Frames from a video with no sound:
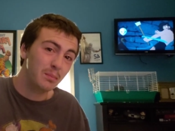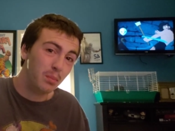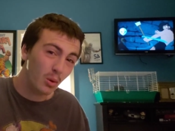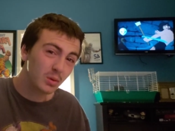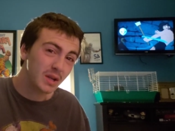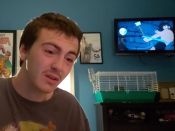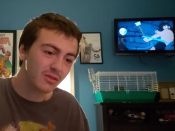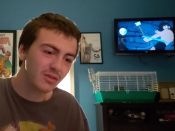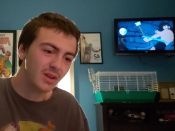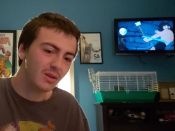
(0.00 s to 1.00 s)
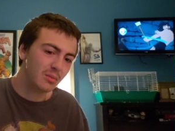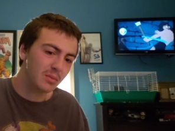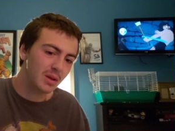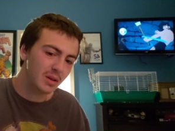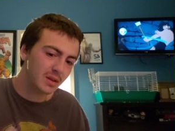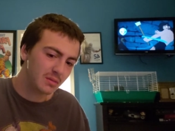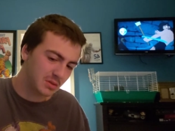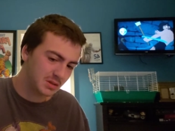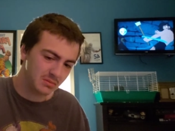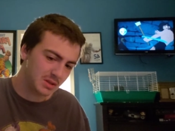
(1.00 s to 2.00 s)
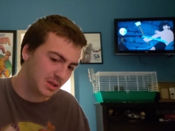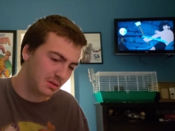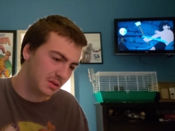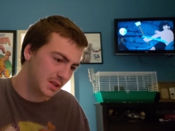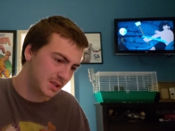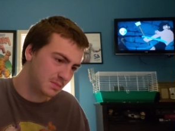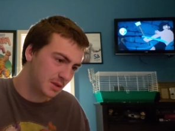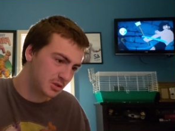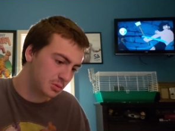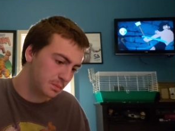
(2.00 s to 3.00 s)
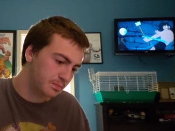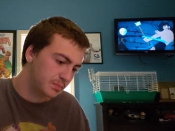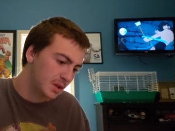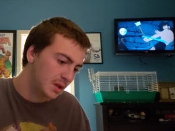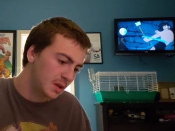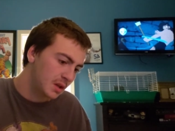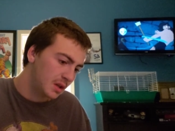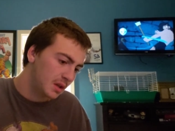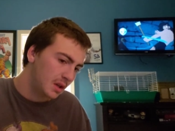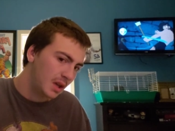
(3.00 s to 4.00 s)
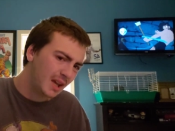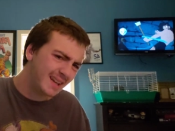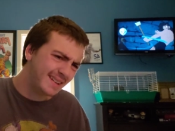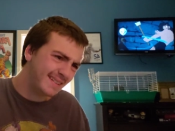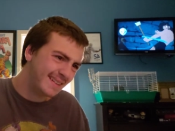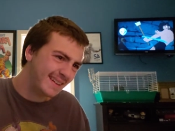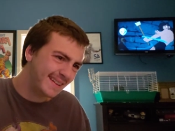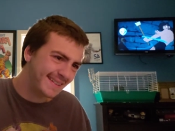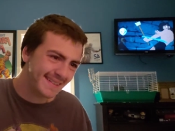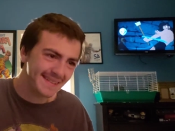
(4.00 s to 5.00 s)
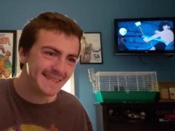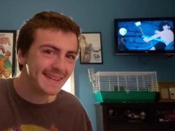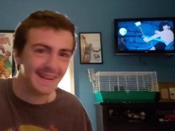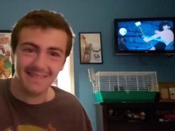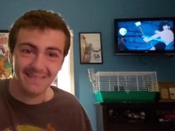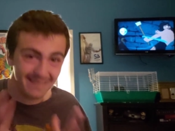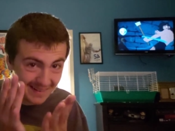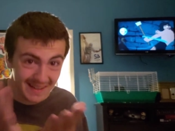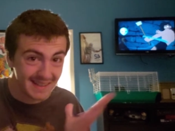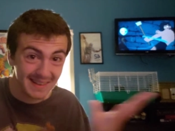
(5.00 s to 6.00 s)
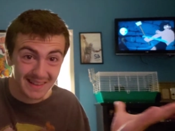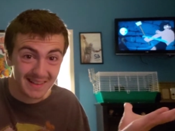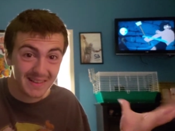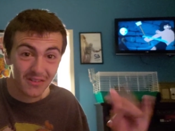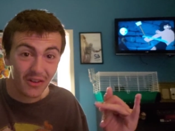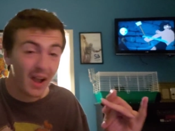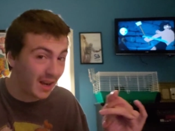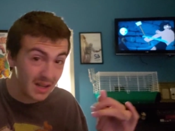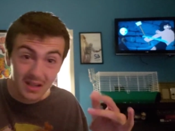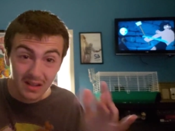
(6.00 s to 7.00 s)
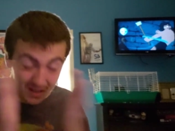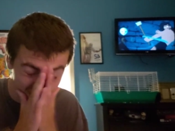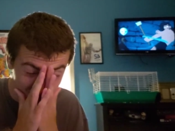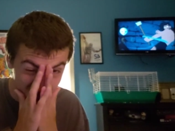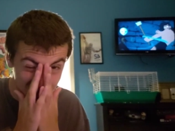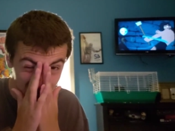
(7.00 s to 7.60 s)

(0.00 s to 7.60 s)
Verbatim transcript: boring film that wasn't really all that special. And, you know, it it's fine. Like, it's